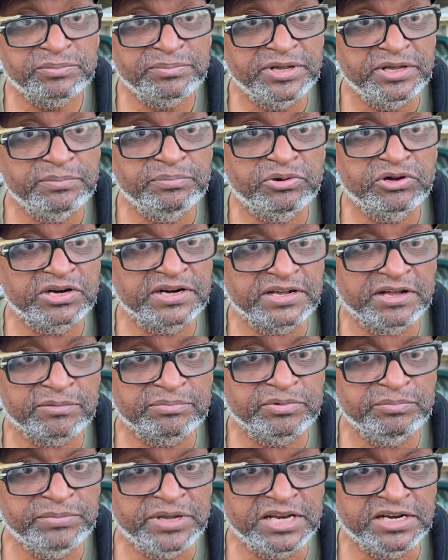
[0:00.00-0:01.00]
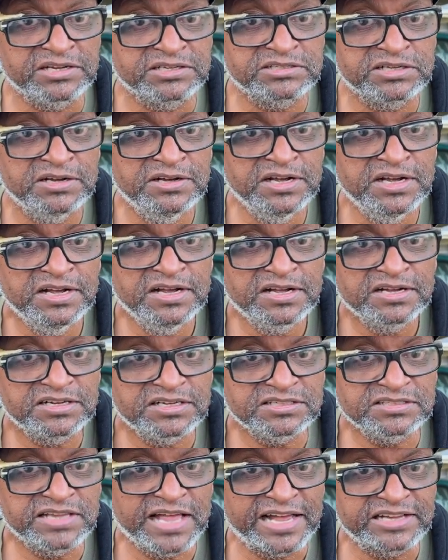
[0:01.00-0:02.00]
to be putting up the meetings
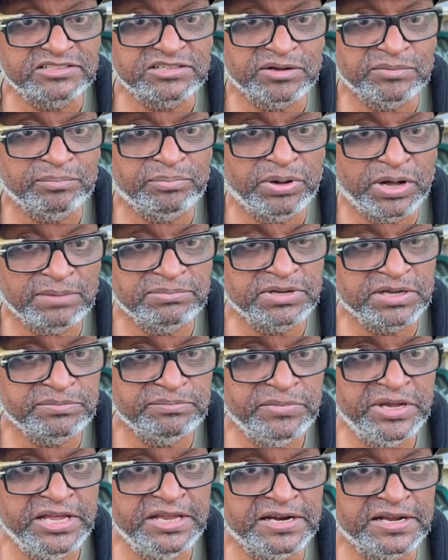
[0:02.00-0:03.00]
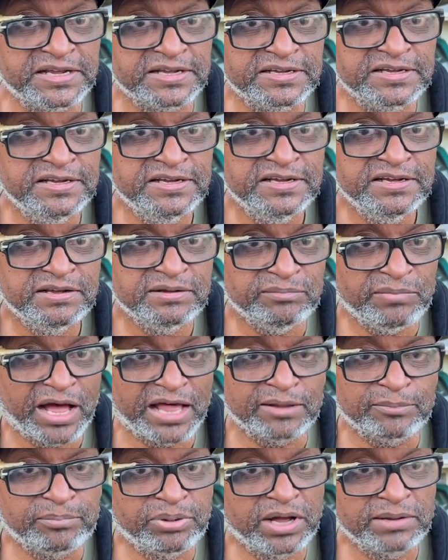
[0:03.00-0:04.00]
because that's a public meeting.
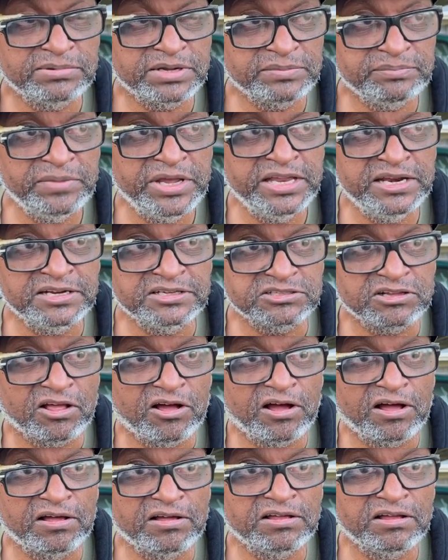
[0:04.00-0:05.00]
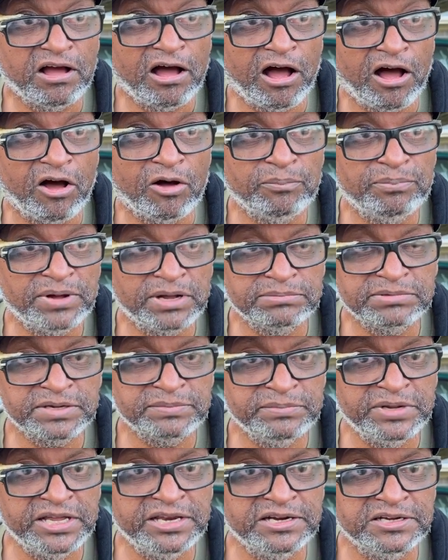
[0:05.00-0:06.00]
By the public meetings law, all public
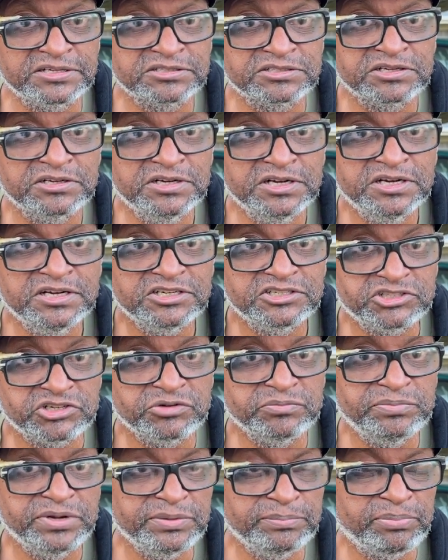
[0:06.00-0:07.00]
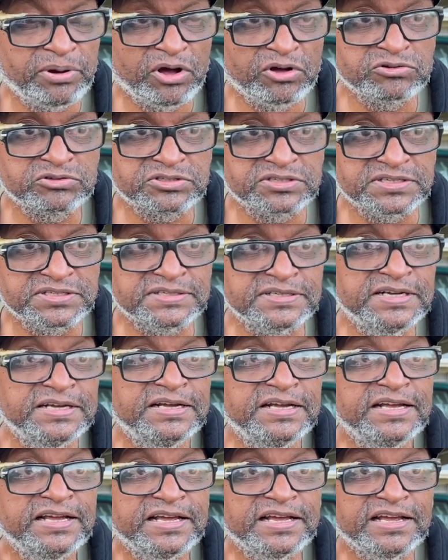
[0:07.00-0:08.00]
meetings should be posted.
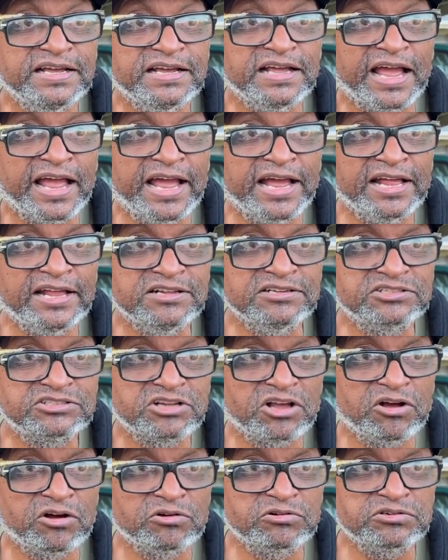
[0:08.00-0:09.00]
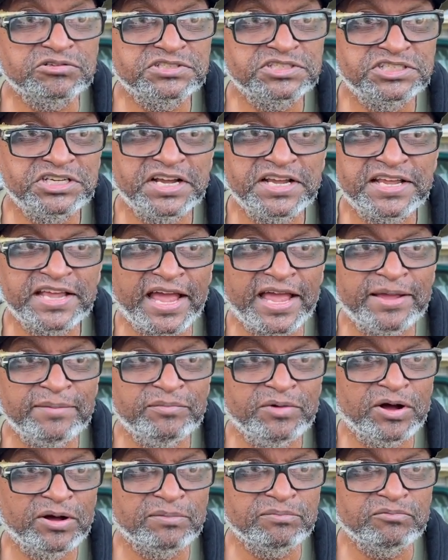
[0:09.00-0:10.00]
And so she
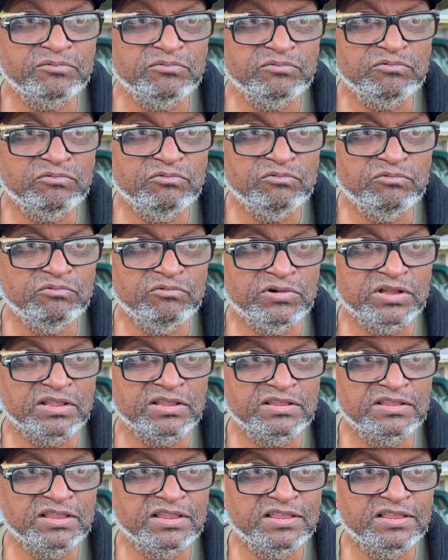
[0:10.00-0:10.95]
came up with